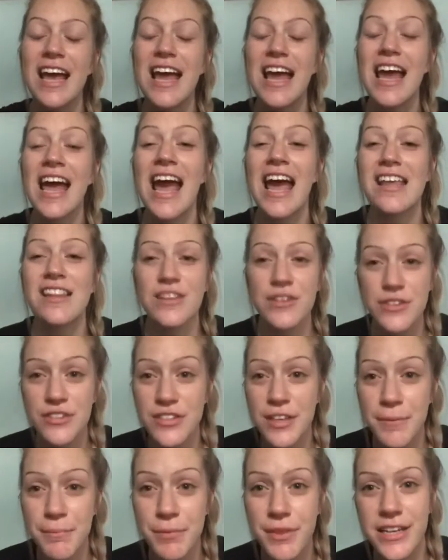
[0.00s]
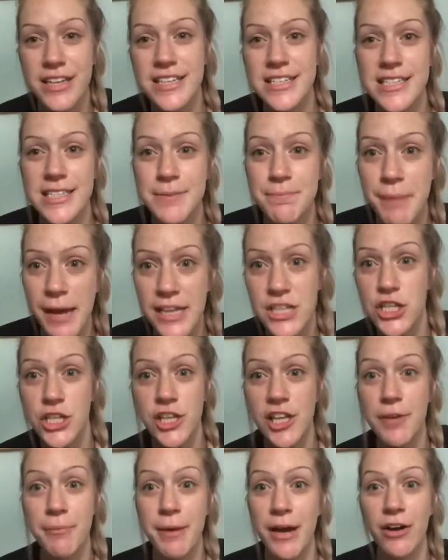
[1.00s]
And there's something special
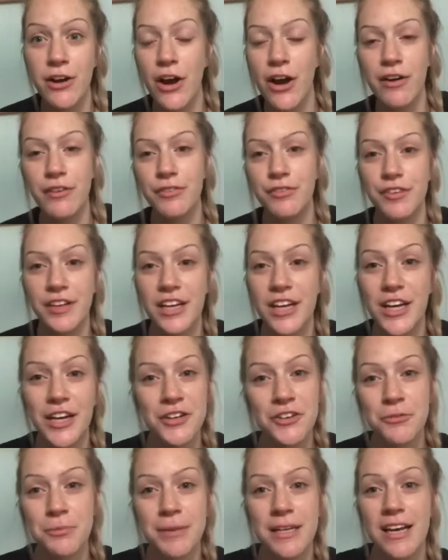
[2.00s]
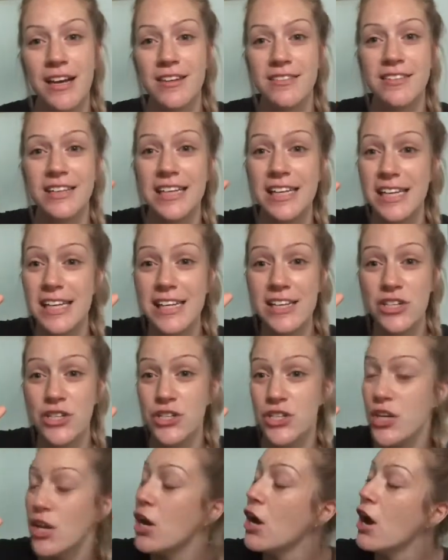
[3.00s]
about our fingers because
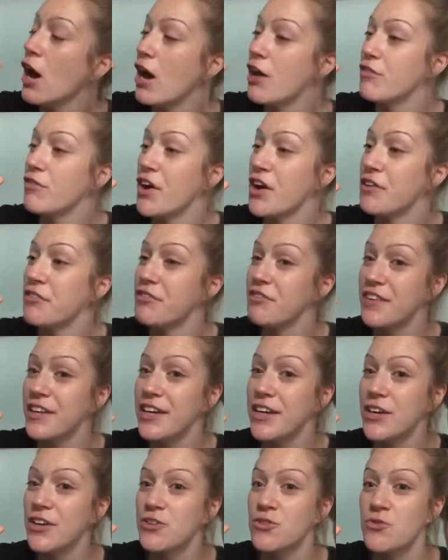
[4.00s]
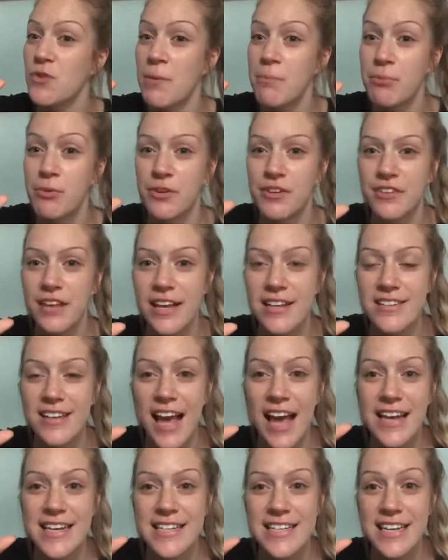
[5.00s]
each of our fingers represents
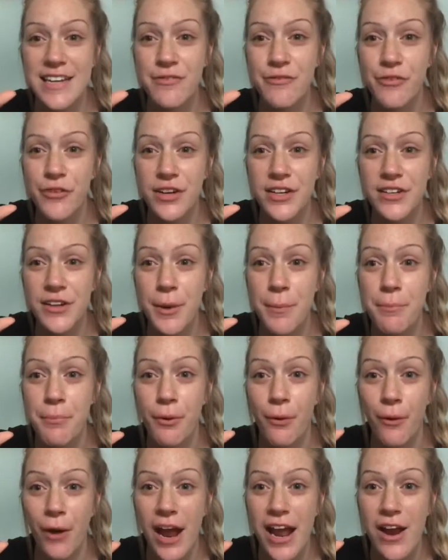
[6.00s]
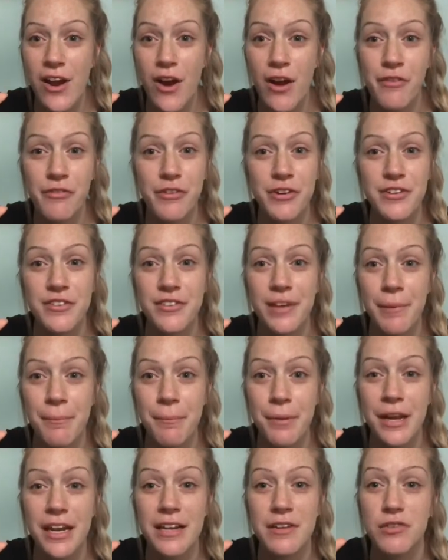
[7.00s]
a different prayer for
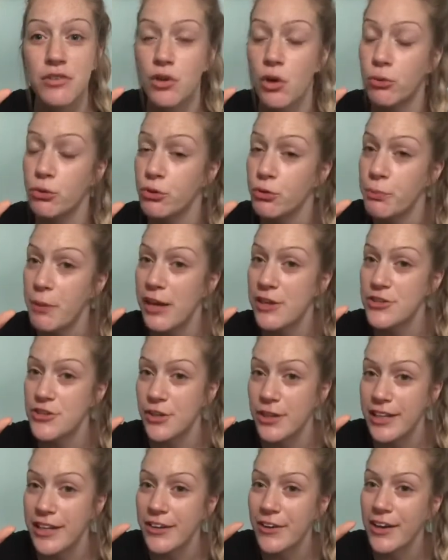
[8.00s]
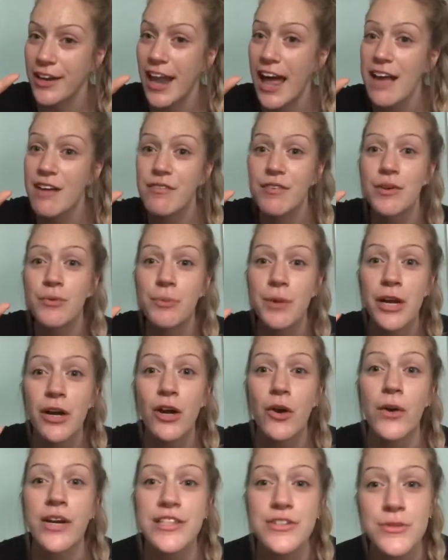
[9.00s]
somebody so special in our life, and we are
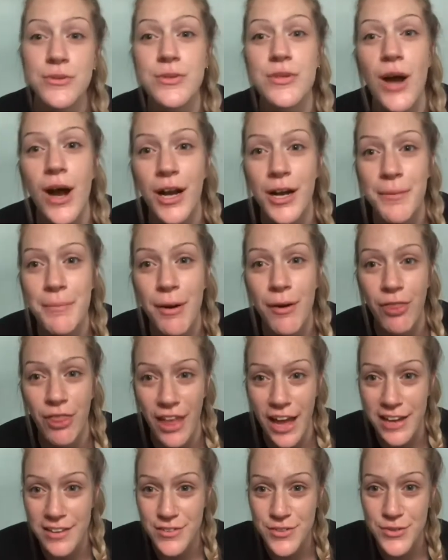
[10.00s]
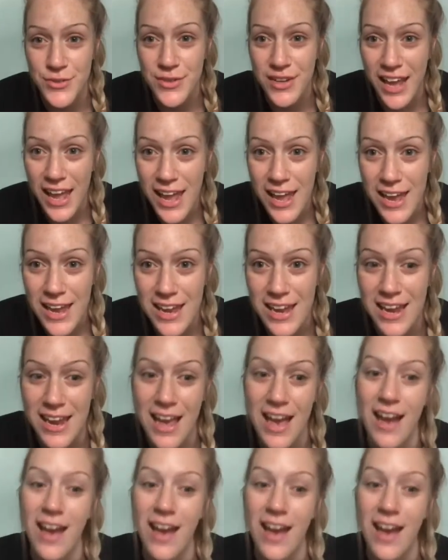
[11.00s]
going to talk about that today.